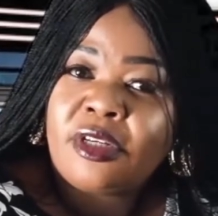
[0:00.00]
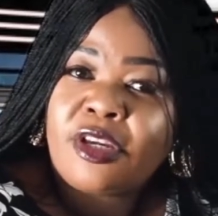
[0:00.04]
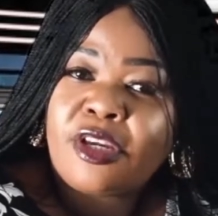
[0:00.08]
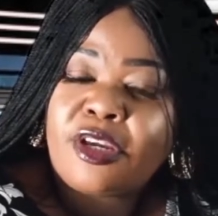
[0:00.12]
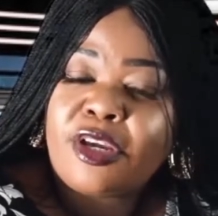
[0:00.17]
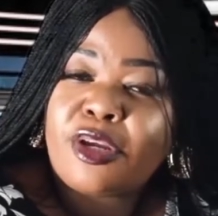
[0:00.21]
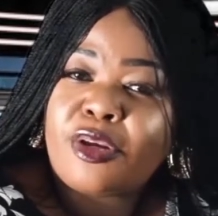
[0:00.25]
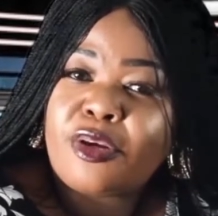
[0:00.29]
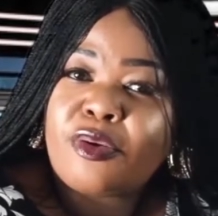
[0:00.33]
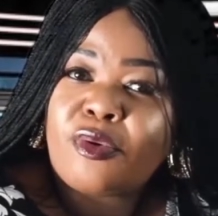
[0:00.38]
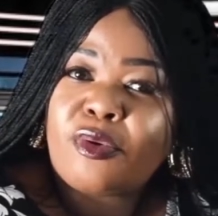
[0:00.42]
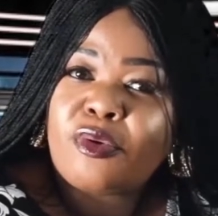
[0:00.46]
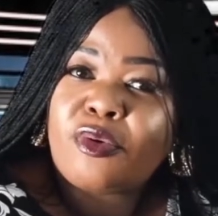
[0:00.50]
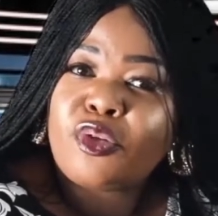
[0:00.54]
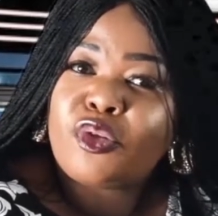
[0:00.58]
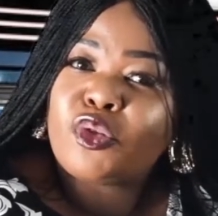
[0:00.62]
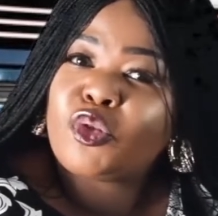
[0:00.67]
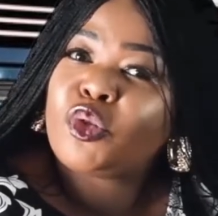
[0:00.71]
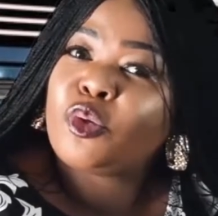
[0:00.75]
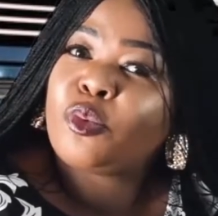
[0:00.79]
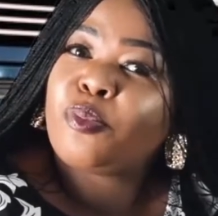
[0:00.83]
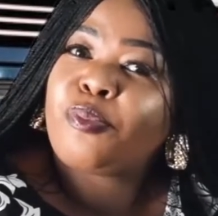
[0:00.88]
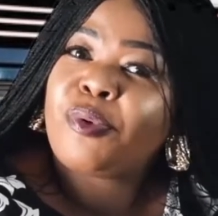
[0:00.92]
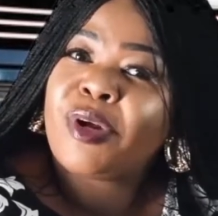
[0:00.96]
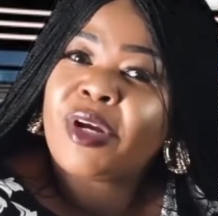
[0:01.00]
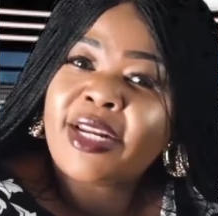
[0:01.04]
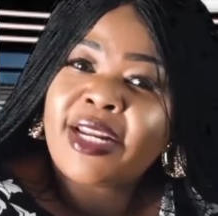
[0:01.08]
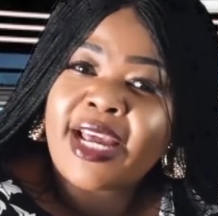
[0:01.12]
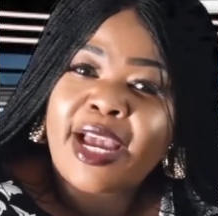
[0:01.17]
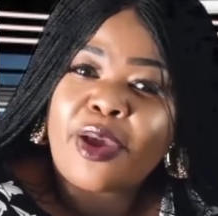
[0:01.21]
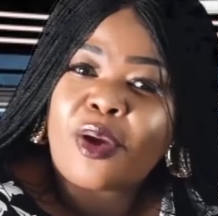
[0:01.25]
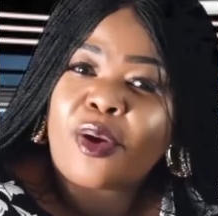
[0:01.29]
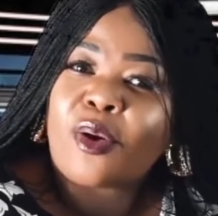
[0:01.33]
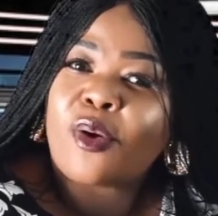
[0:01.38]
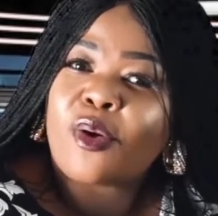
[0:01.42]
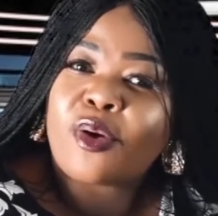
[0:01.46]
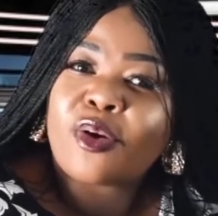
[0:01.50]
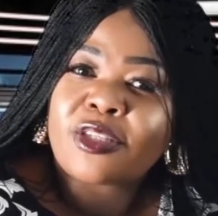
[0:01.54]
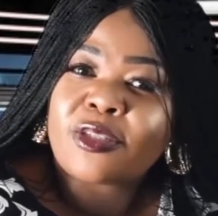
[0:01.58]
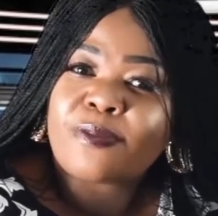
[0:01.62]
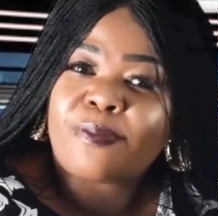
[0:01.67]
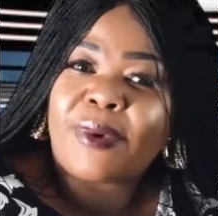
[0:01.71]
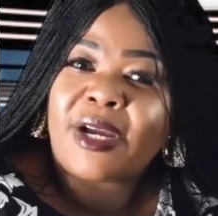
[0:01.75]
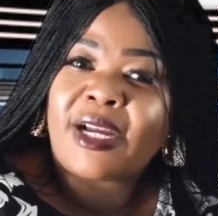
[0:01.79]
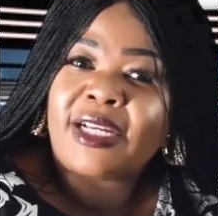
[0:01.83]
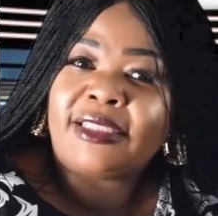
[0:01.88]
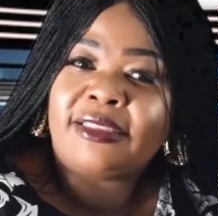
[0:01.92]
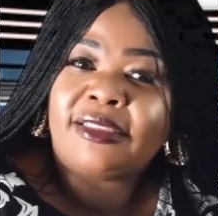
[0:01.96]
You should pray that your
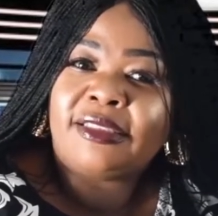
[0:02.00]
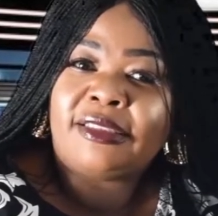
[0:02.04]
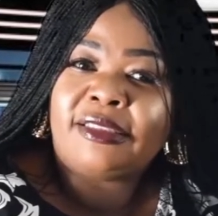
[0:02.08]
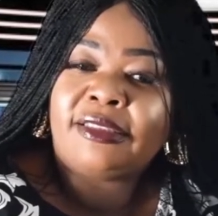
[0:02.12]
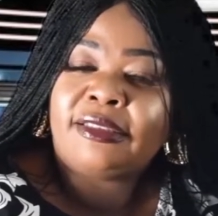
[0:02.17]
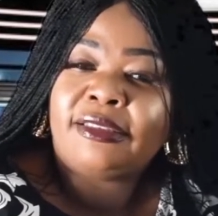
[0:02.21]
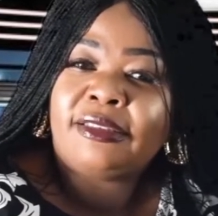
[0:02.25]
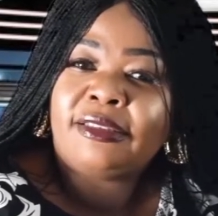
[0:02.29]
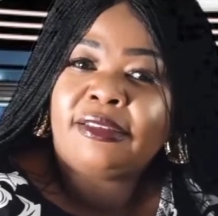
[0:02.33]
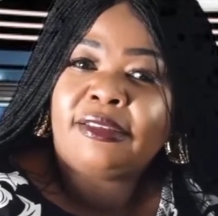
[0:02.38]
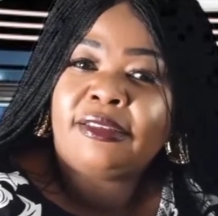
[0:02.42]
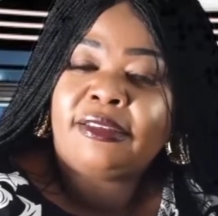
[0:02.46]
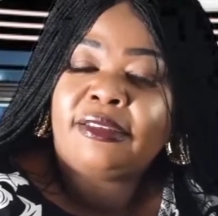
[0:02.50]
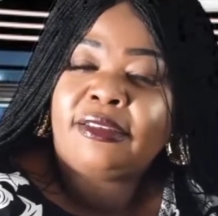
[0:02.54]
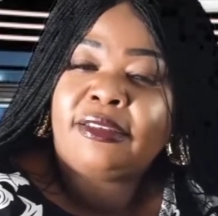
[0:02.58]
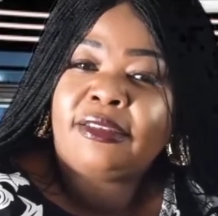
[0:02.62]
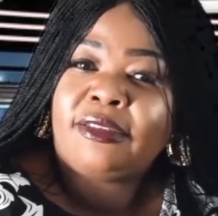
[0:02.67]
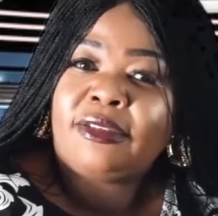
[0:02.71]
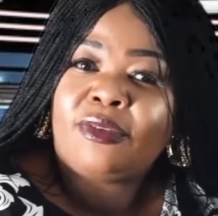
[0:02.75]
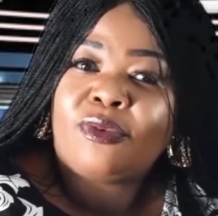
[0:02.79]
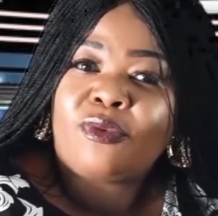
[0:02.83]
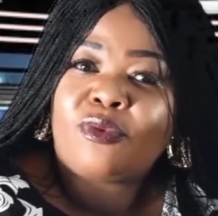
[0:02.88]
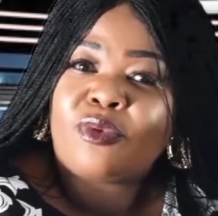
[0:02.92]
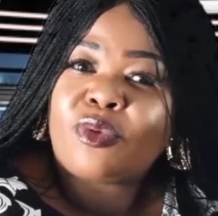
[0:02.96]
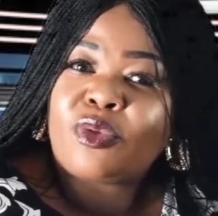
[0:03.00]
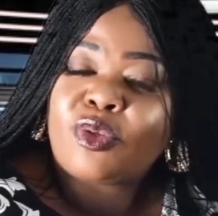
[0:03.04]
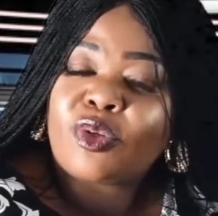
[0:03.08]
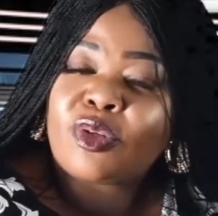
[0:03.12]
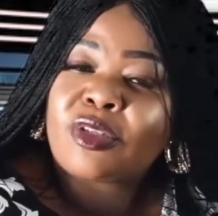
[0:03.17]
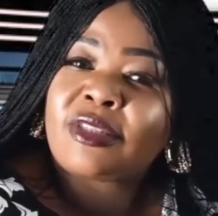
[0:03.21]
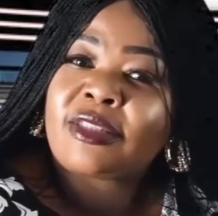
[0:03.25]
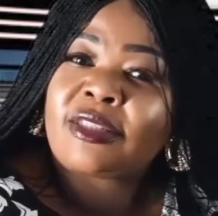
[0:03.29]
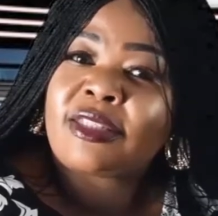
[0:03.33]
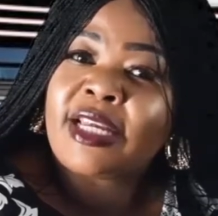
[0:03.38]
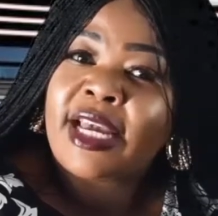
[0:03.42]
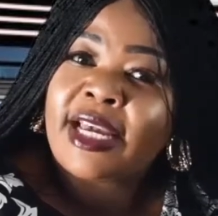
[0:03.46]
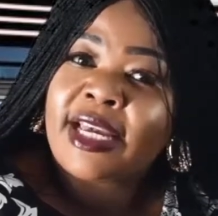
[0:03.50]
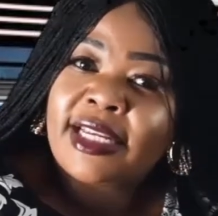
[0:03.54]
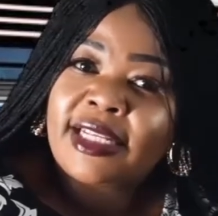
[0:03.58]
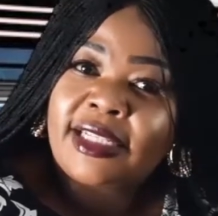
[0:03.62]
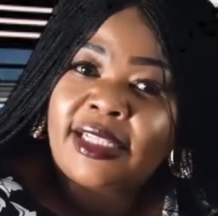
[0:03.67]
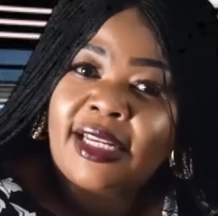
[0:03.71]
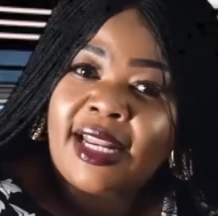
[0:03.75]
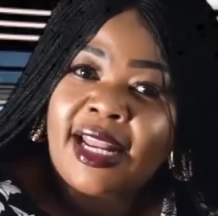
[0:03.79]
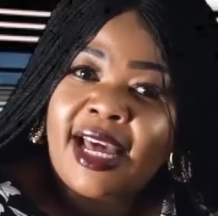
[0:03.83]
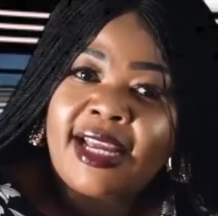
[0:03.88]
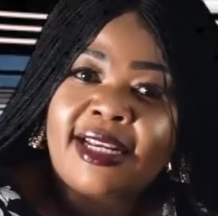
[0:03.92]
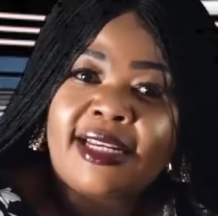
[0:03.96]
husband will just take
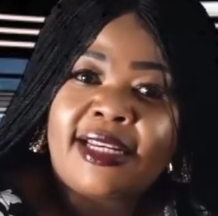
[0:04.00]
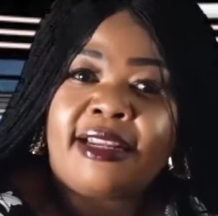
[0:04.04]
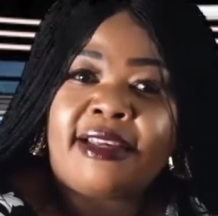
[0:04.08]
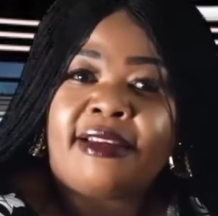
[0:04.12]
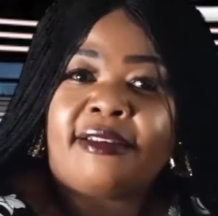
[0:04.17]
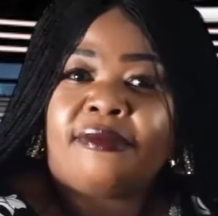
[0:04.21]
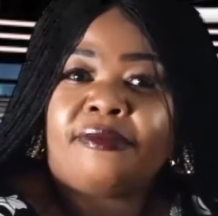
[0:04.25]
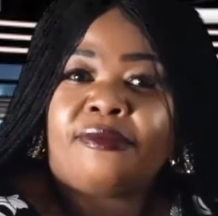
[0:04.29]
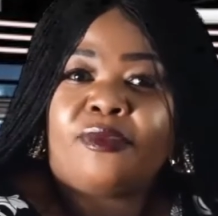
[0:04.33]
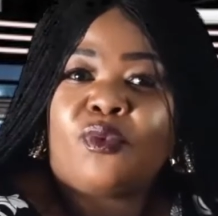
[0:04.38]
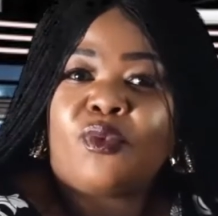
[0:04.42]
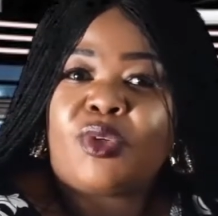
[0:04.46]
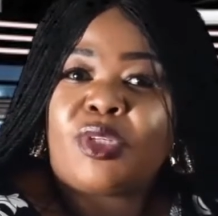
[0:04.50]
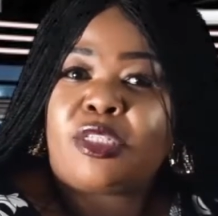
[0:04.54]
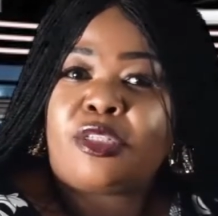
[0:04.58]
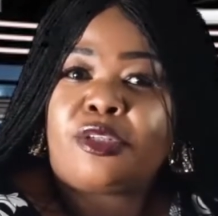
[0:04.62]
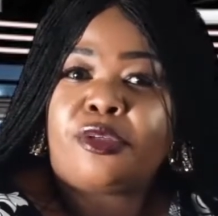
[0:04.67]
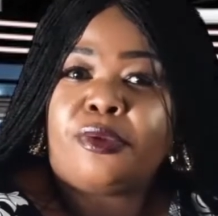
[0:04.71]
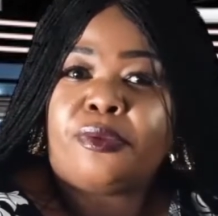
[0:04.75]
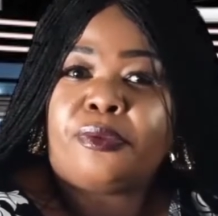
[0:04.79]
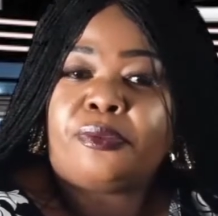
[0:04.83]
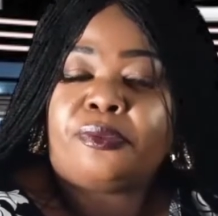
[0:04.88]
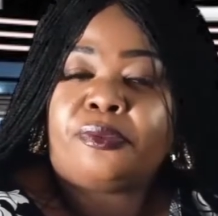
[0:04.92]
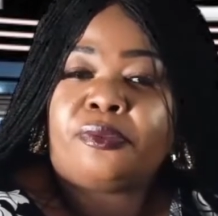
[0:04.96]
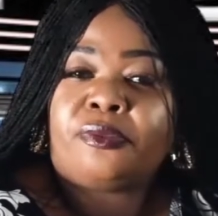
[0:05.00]
it lightly with you.